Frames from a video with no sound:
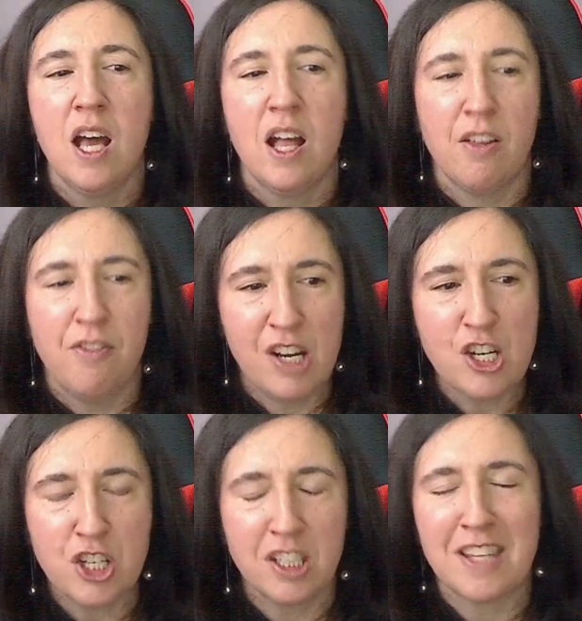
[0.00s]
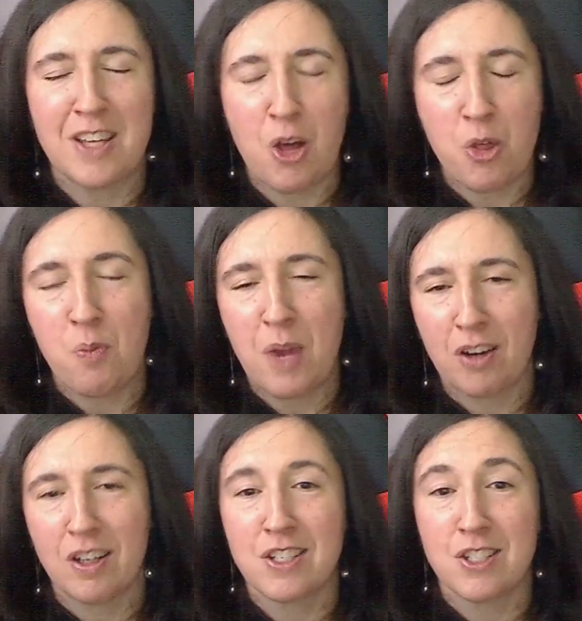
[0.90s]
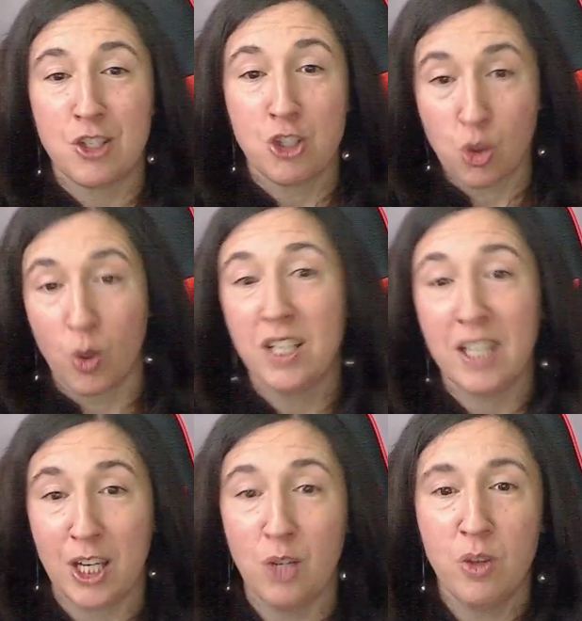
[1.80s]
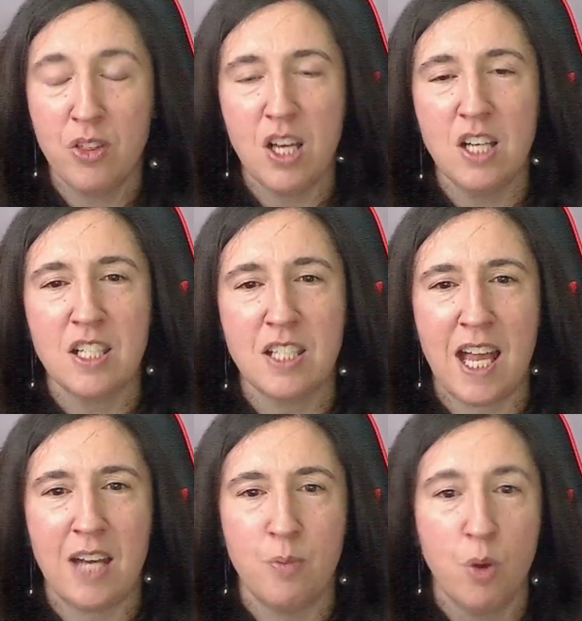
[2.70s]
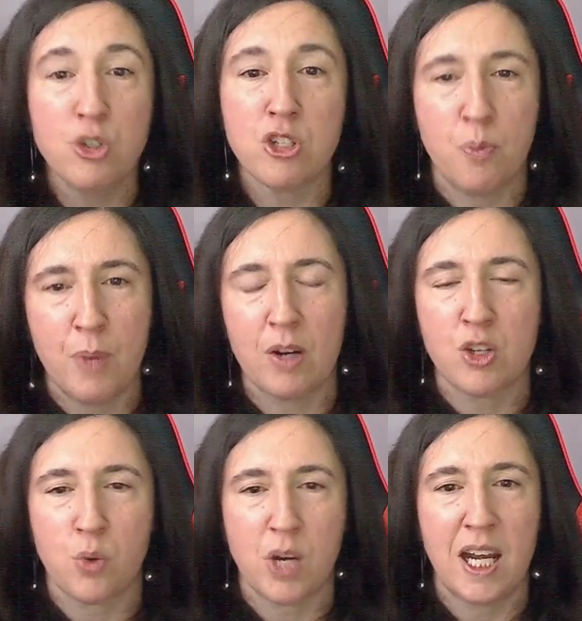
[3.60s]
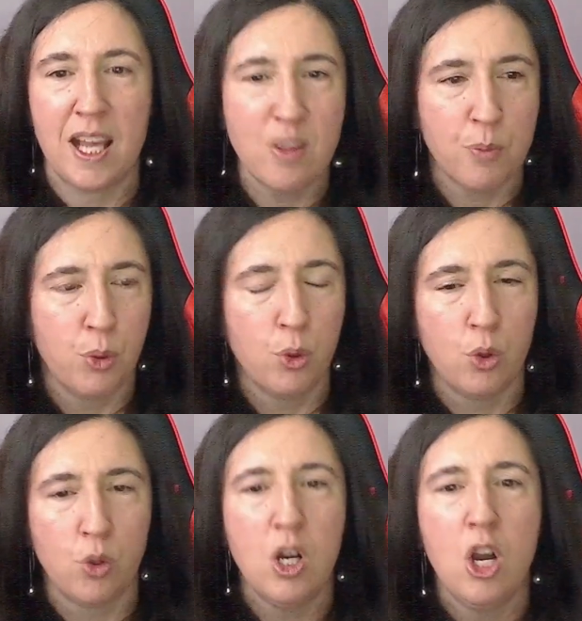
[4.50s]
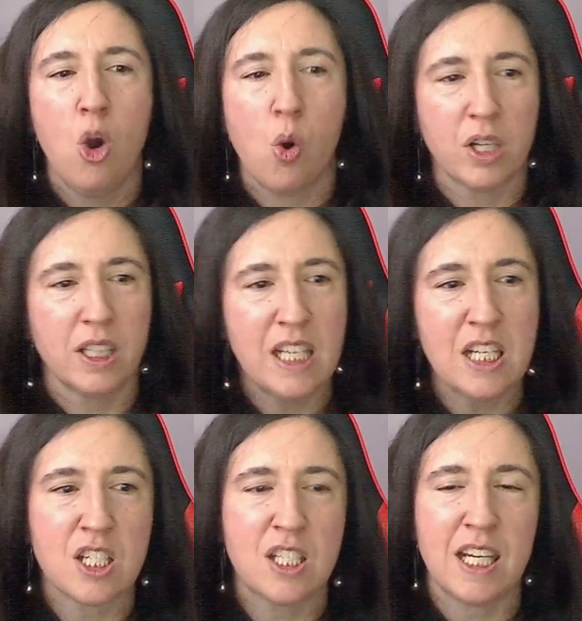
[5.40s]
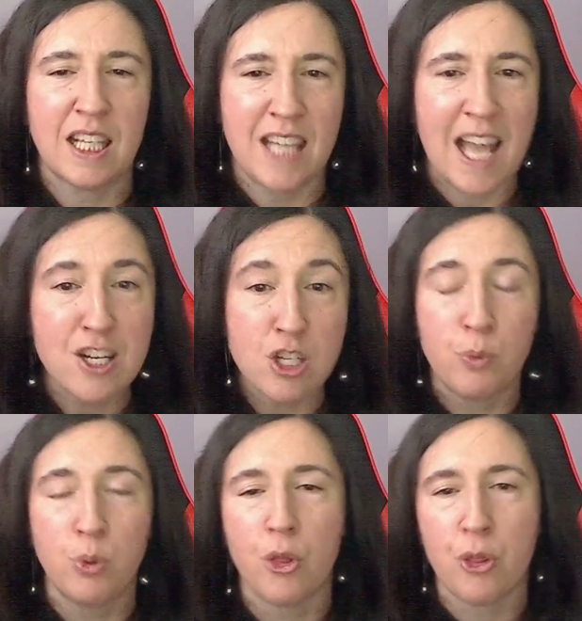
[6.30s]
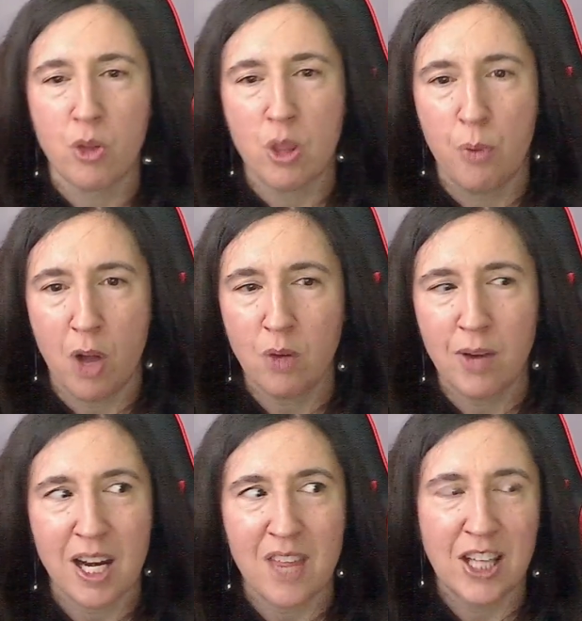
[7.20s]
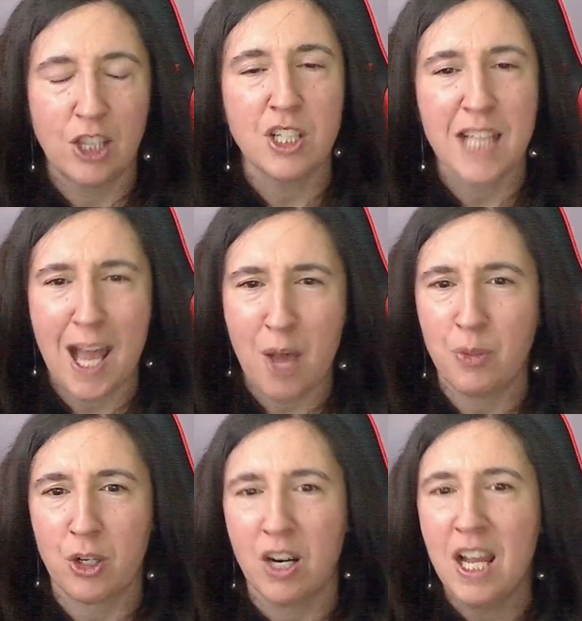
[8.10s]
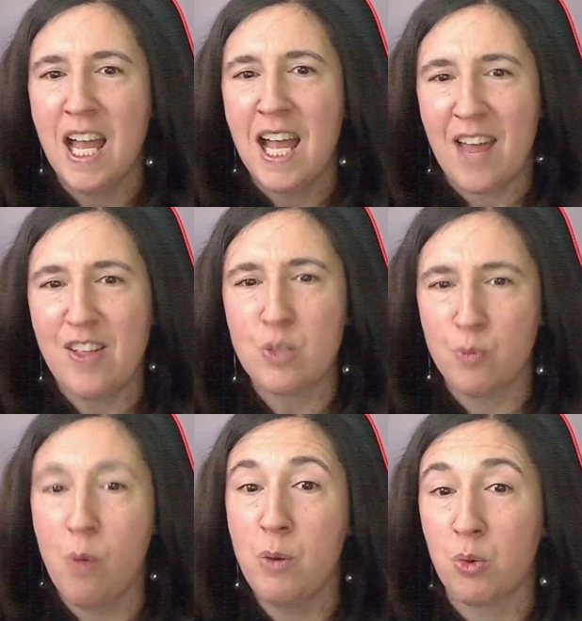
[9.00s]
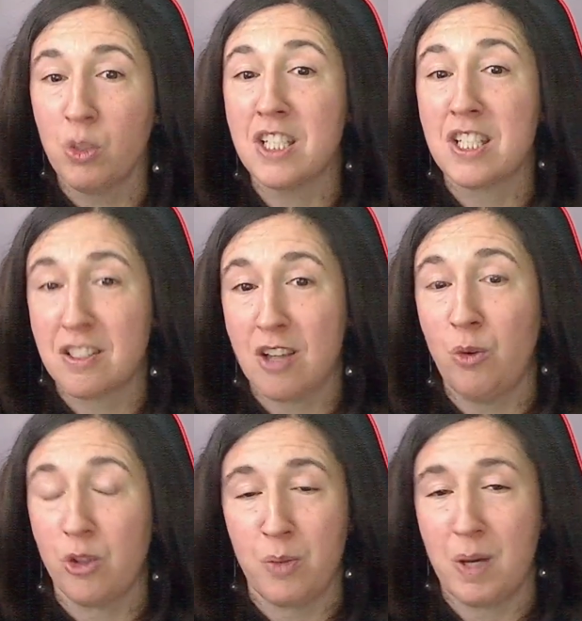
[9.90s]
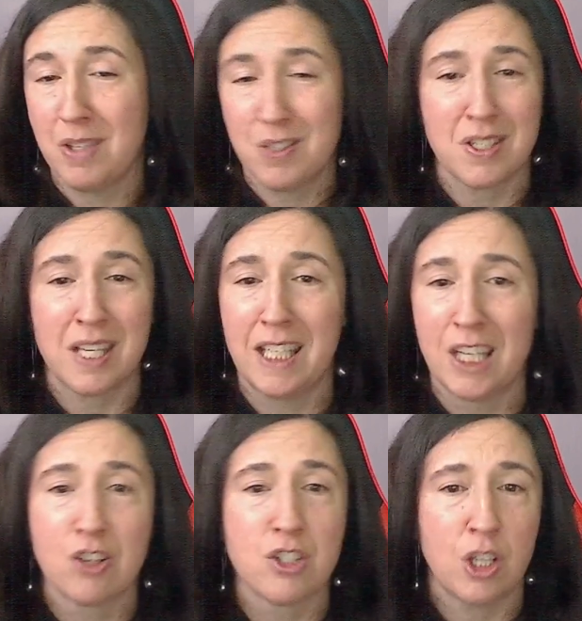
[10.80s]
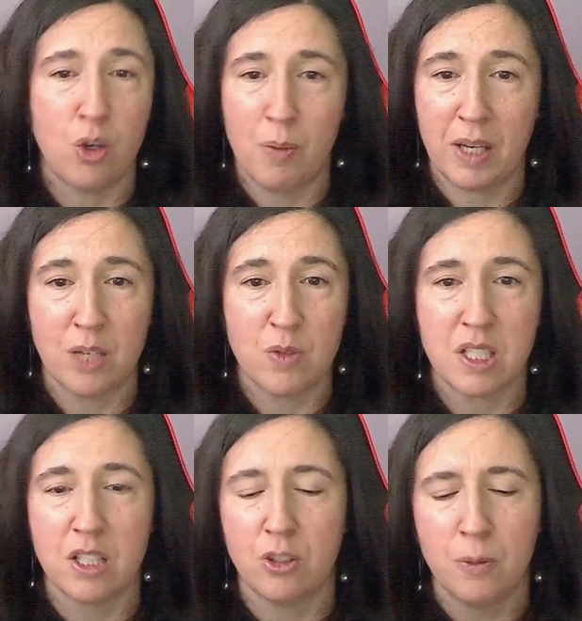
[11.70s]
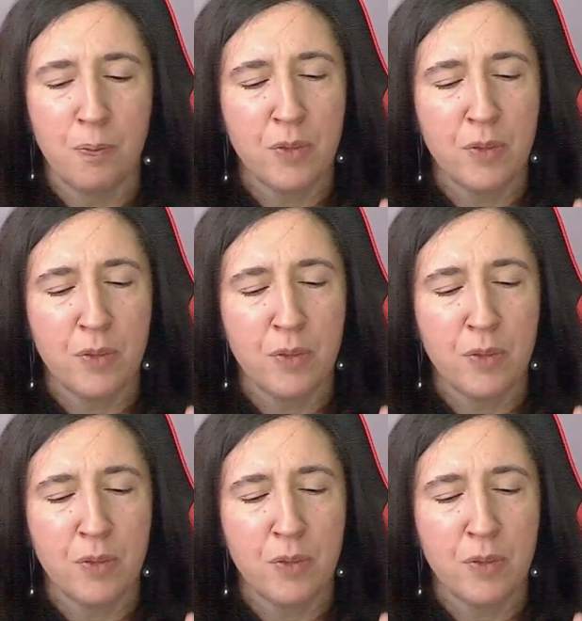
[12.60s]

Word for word: Eventually, the other parents joined in with us, and most of the parents were kind of in the pool or at least sitting at the edge of the pool throwing the ball around, and they looked happier. And this moment really stuck with me. I mean, this was like years ago when my kid was little.